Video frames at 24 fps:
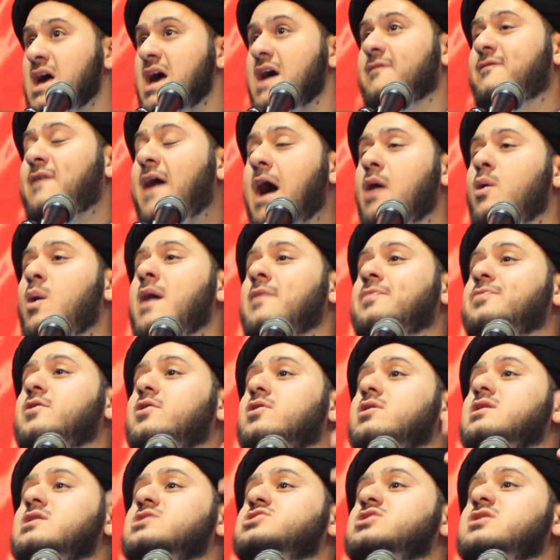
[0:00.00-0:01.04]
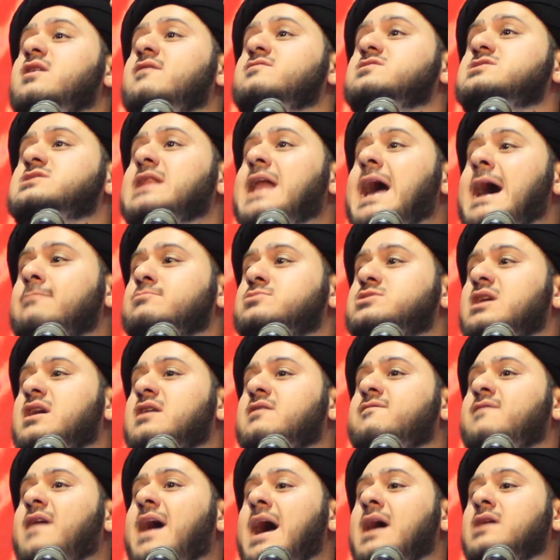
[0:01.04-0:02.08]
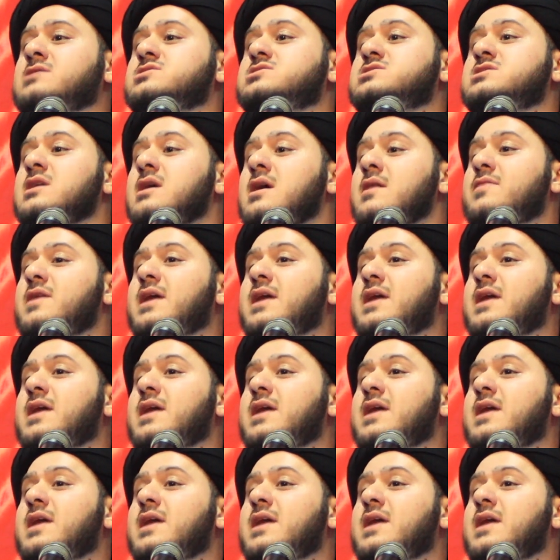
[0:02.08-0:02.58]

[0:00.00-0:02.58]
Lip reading: if I want the religion of Islam to advance,